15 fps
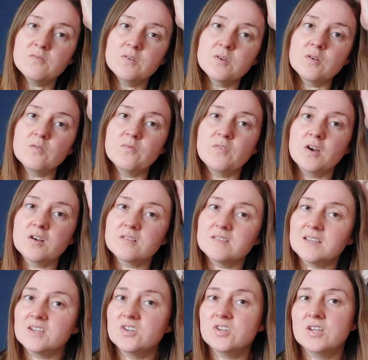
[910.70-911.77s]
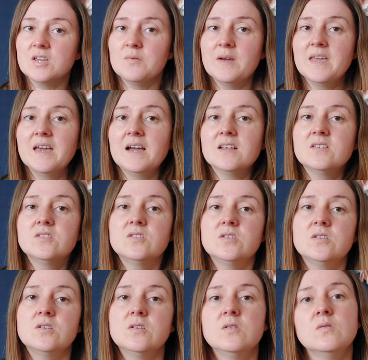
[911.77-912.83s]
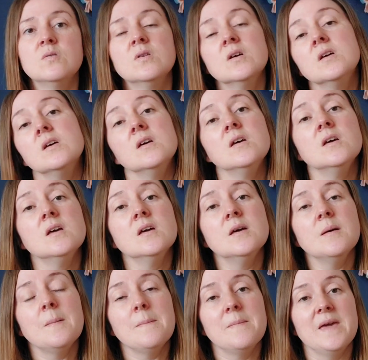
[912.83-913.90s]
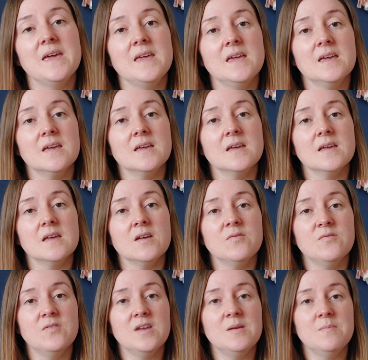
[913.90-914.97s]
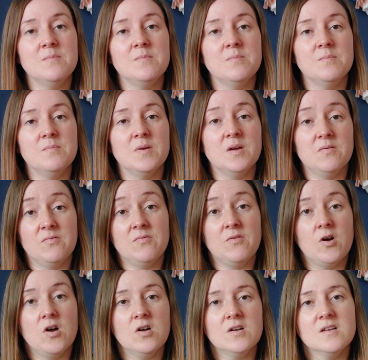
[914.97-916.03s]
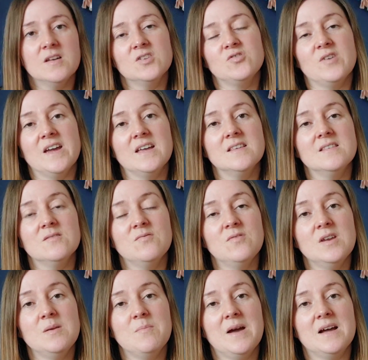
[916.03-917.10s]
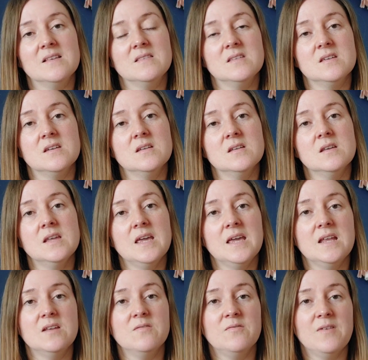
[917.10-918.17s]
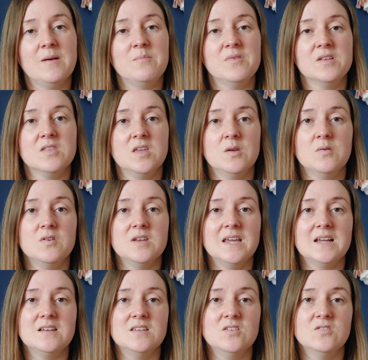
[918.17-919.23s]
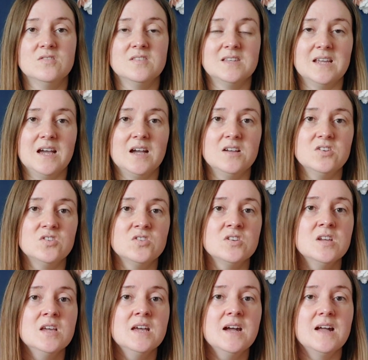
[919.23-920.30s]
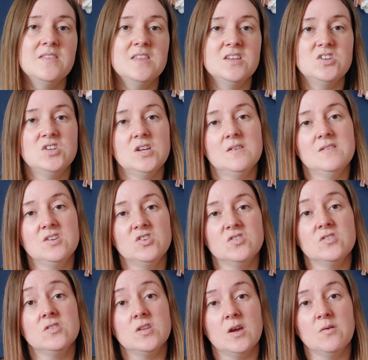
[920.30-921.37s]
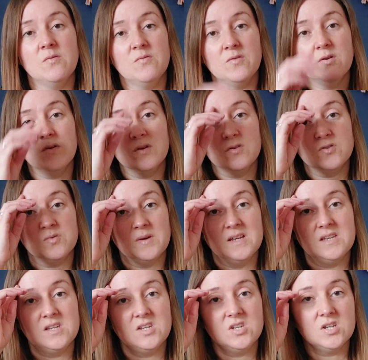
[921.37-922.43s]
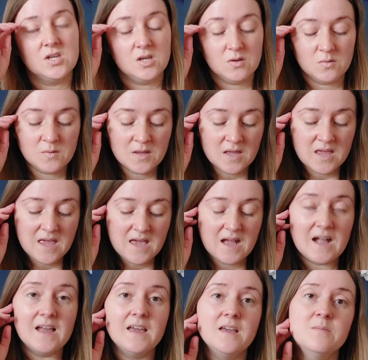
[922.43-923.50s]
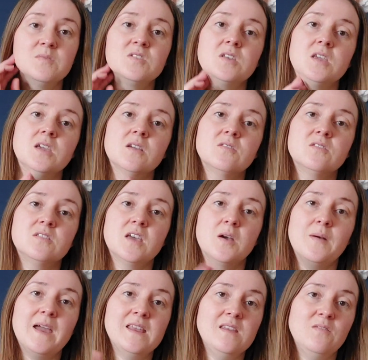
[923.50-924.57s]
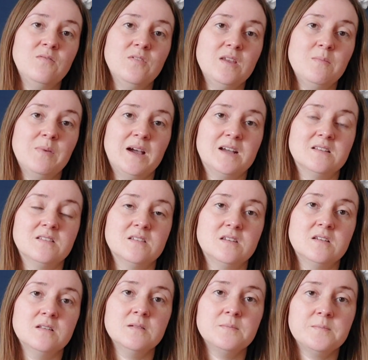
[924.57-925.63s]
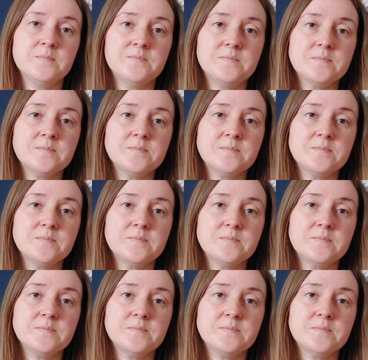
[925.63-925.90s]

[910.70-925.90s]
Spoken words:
Frugal frocks last year, where you had to make a frock, a dress, free pattern in fabric that you already had in your stash. And this year it's just Sew Frugal 22, so you can sew any free pattern